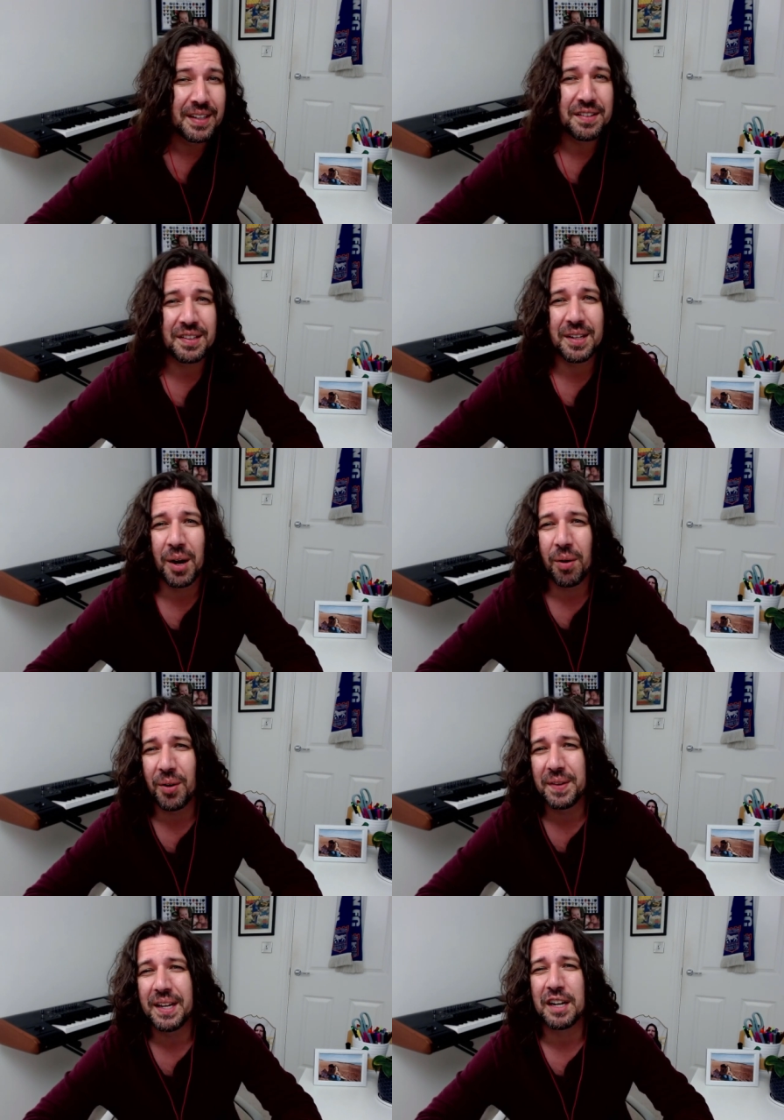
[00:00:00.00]
to go
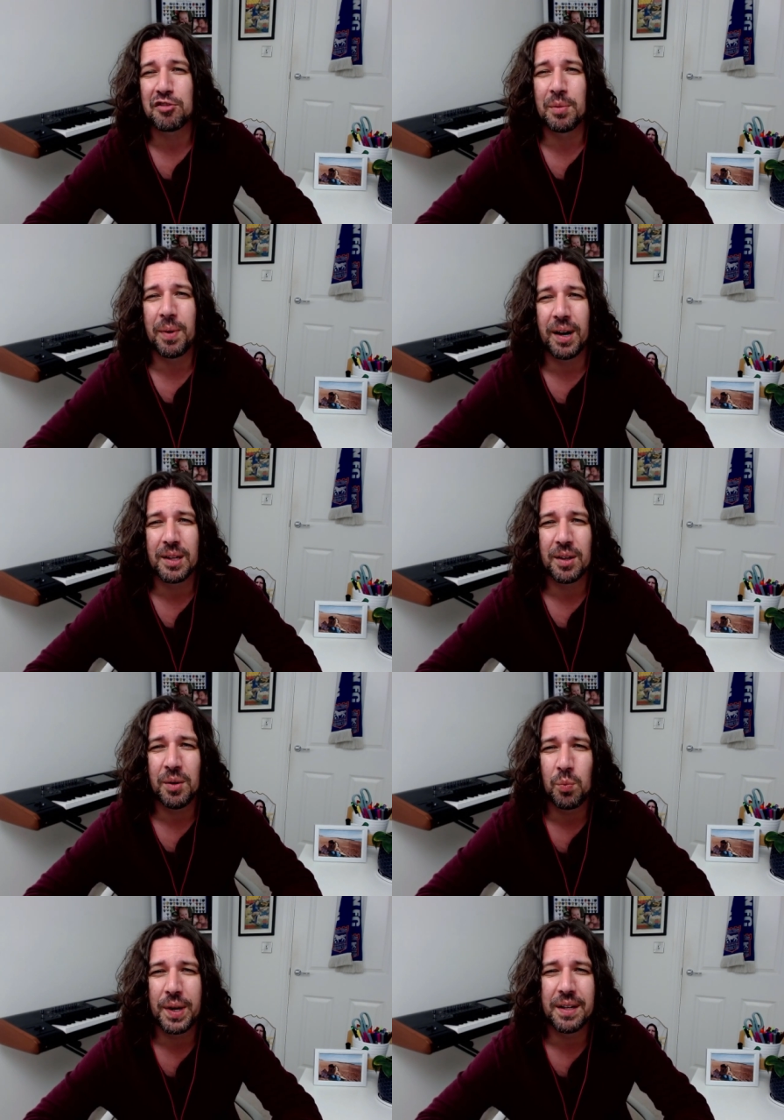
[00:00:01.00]
on the extra mile
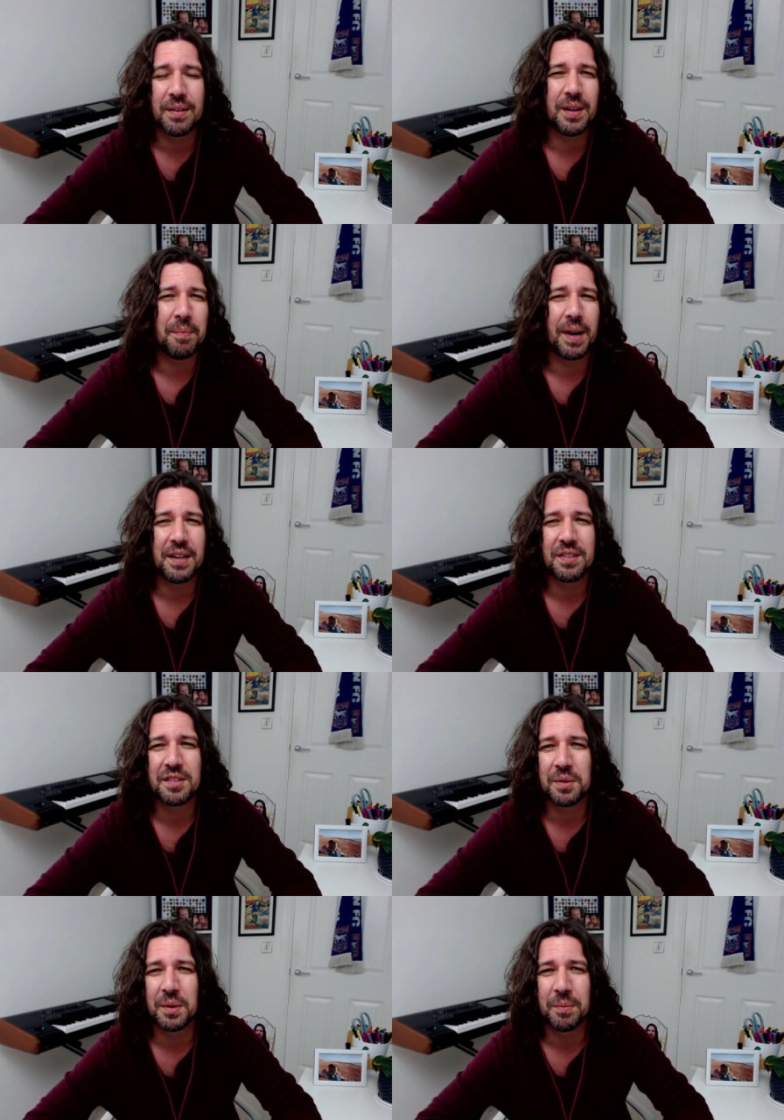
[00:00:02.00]
and win a major
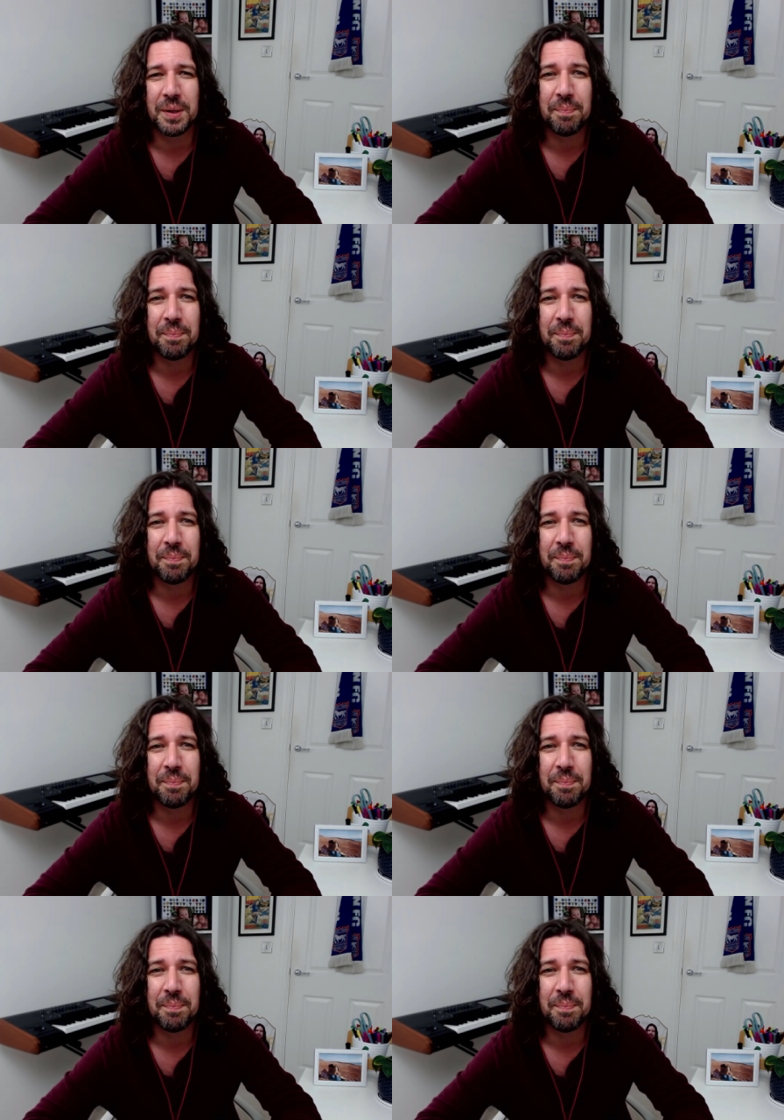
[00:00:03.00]
tournament.